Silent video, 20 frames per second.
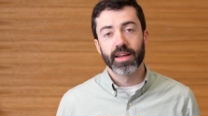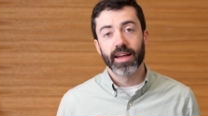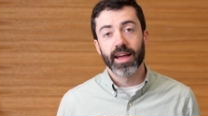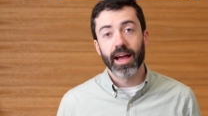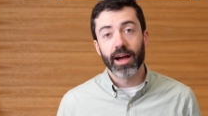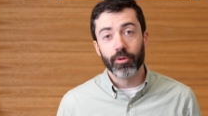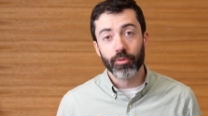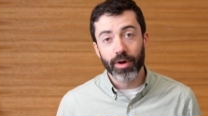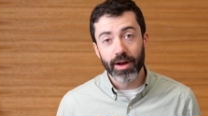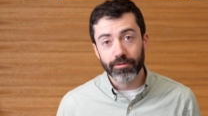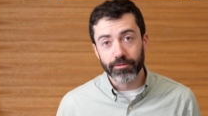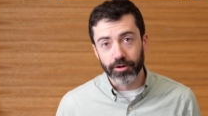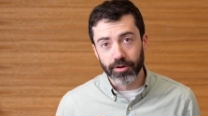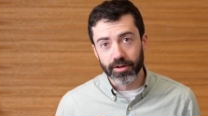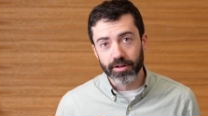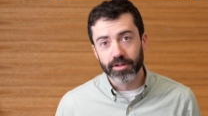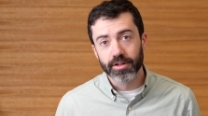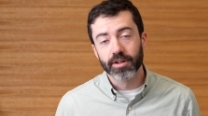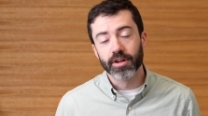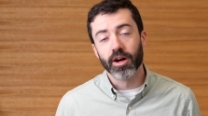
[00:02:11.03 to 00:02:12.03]
However,
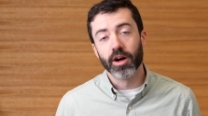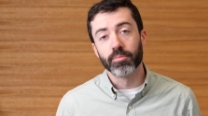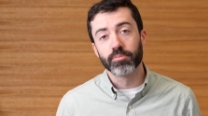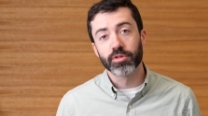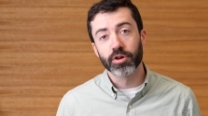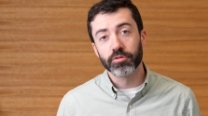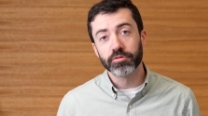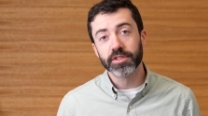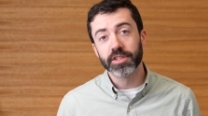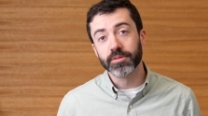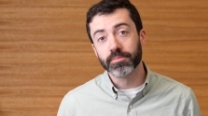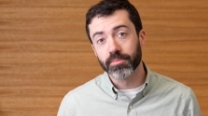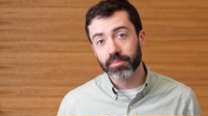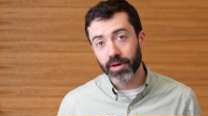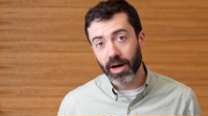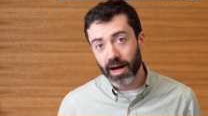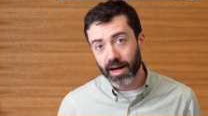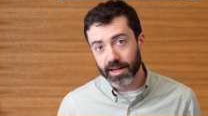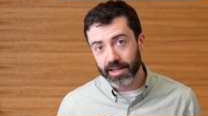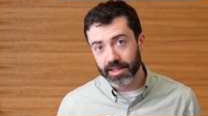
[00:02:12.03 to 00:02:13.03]
a protein
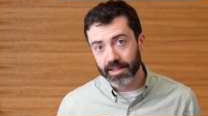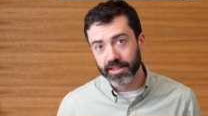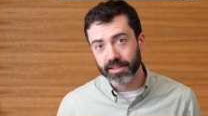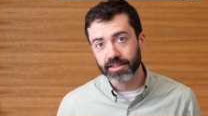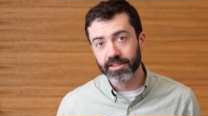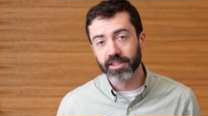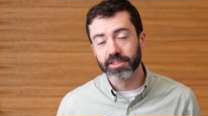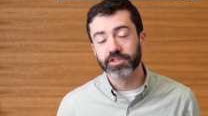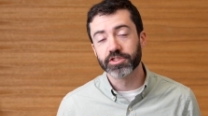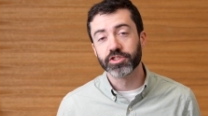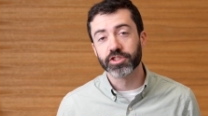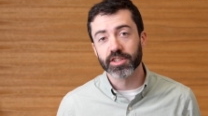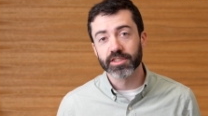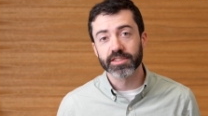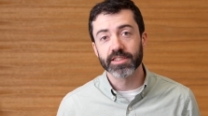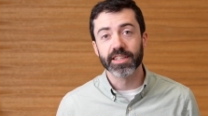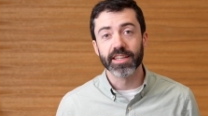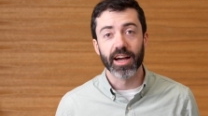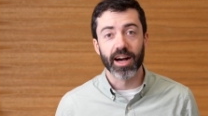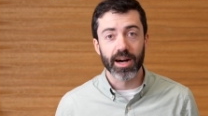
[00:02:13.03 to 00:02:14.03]
pocket does just
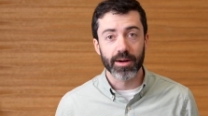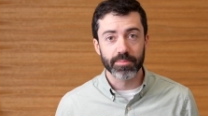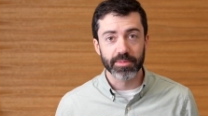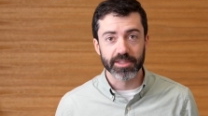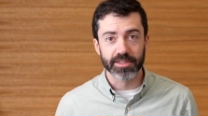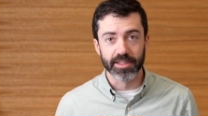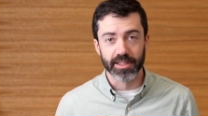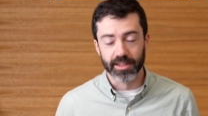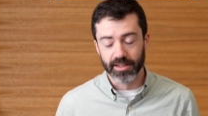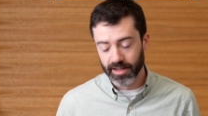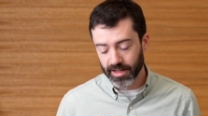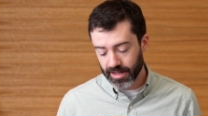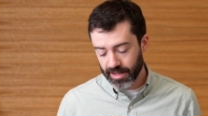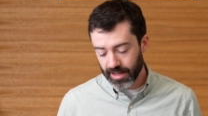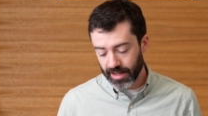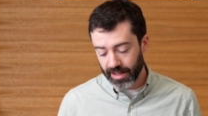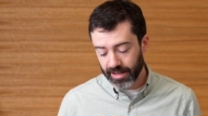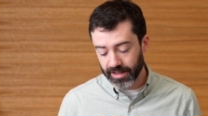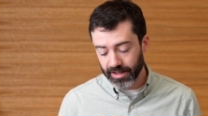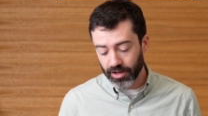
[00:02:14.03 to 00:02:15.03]
the opposite,
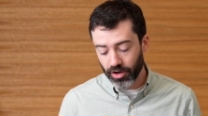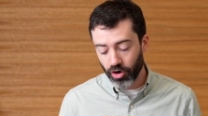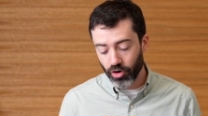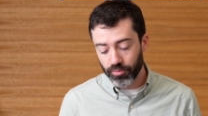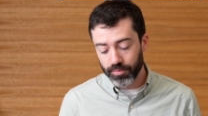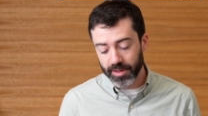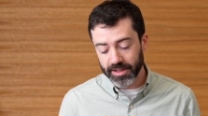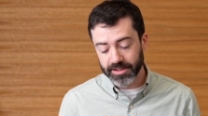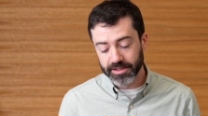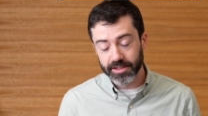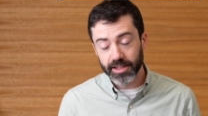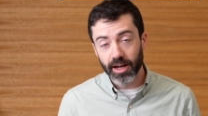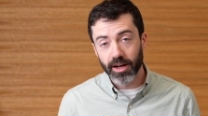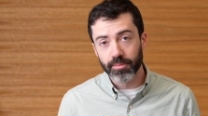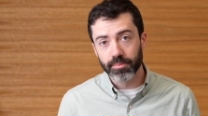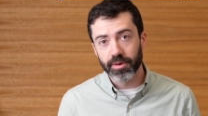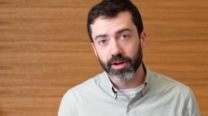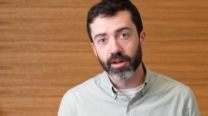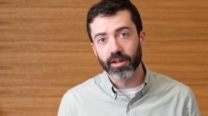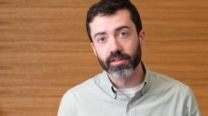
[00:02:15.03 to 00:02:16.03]
and it opens
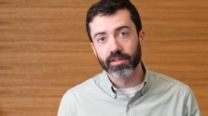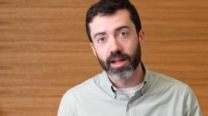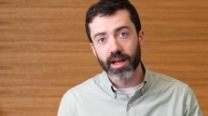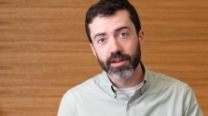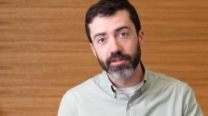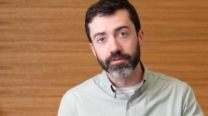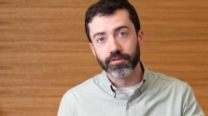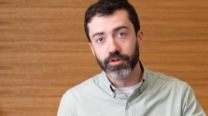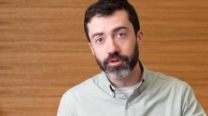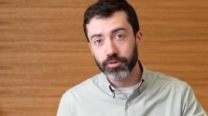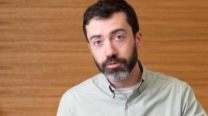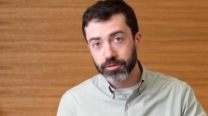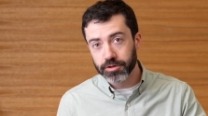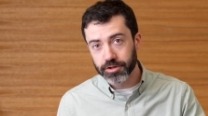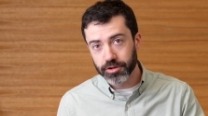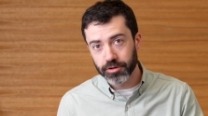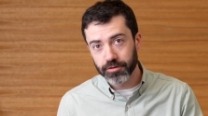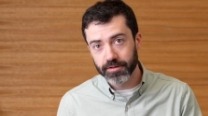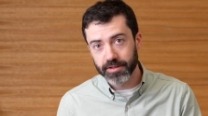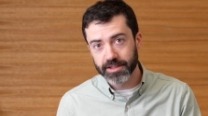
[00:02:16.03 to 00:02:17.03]
up a lot of new
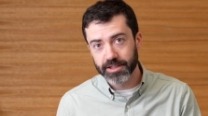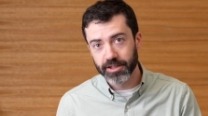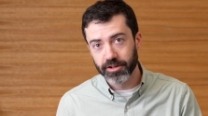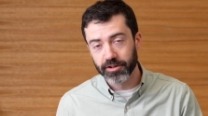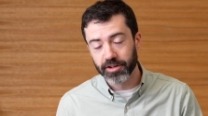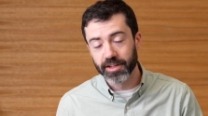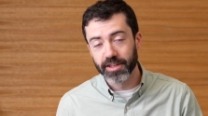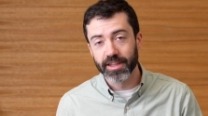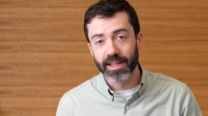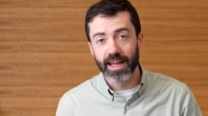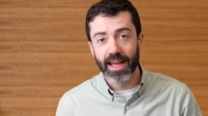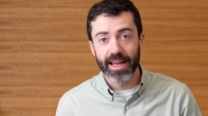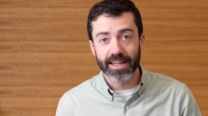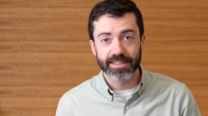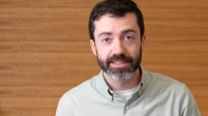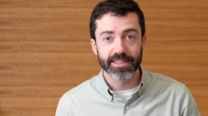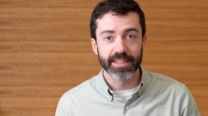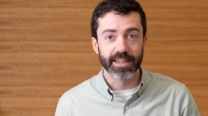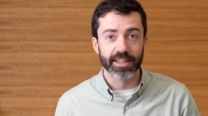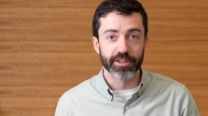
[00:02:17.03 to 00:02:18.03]
surface area that has
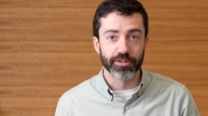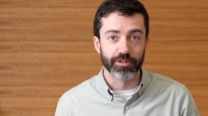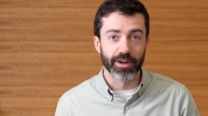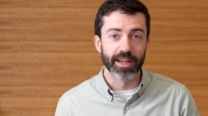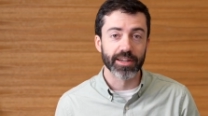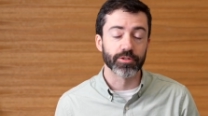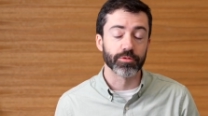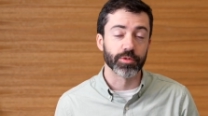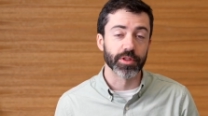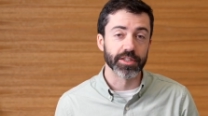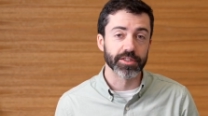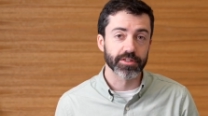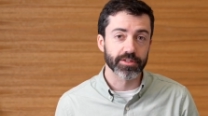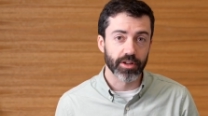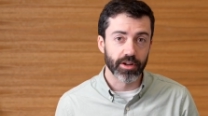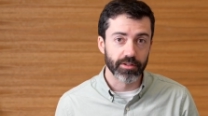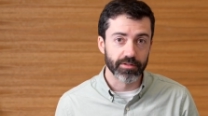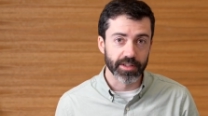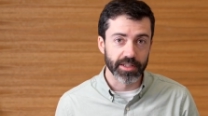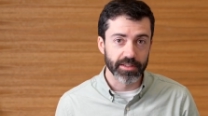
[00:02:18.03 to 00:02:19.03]
to interact with a
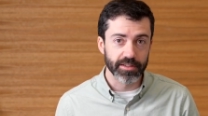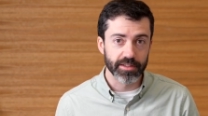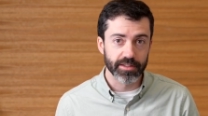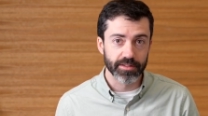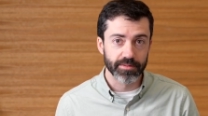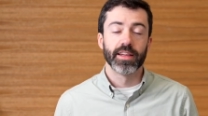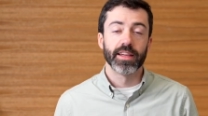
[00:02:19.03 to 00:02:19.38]
solvent.